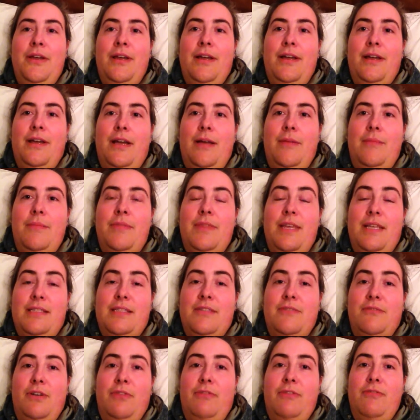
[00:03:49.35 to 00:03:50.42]
That's the
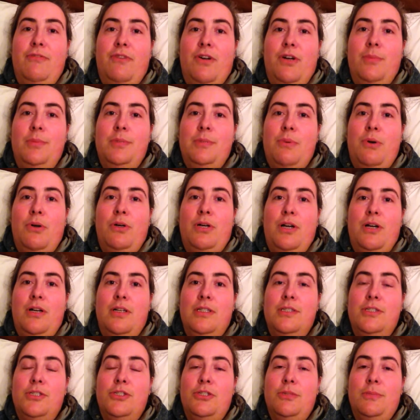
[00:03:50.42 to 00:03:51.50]
Fluffy Fibres
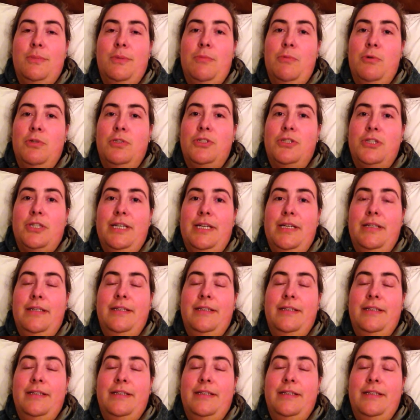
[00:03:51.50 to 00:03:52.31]
podcast. You should be watching it.